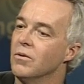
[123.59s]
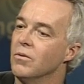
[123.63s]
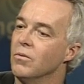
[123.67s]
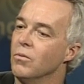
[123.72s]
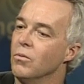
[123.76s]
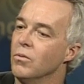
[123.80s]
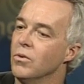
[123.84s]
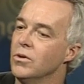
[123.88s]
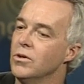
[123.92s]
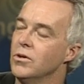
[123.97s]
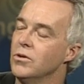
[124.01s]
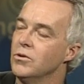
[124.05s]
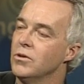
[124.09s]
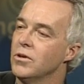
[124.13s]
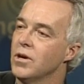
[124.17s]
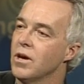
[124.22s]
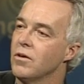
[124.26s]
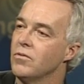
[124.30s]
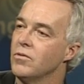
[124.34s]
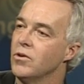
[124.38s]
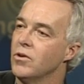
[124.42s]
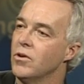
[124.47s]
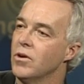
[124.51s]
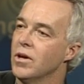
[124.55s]
What did you
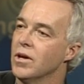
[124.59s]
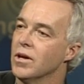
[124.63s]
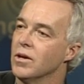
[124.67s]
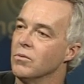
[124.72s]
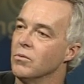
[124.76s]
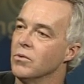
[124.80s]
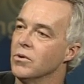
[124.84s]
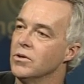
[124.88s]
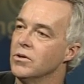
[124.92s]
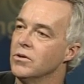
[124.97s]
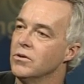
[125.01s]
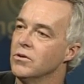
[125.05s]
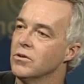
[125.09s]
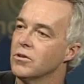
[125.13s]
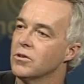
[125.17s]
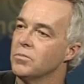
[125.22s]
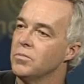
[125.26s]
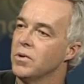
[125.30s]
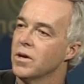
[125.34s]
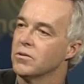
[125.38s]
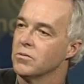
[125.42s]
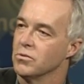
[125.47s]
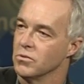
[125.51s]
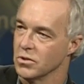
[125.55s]
have in your head? What did you
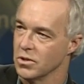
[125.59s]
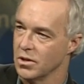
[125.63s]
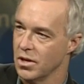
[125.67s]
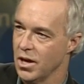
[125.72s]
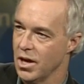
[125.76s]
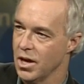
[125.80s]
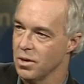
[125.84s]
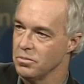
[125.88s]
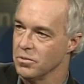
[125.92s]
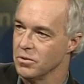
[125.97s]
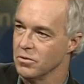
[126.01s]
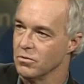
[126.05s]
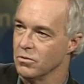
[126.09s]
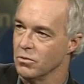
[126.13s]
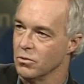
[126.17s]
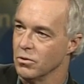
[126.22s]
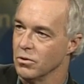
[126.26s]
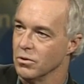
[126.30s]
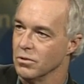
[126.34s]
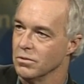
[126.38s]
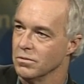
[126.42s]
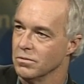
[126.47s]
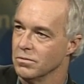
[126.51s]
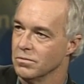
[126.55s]
expect was going to happen
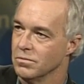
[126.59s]
for you?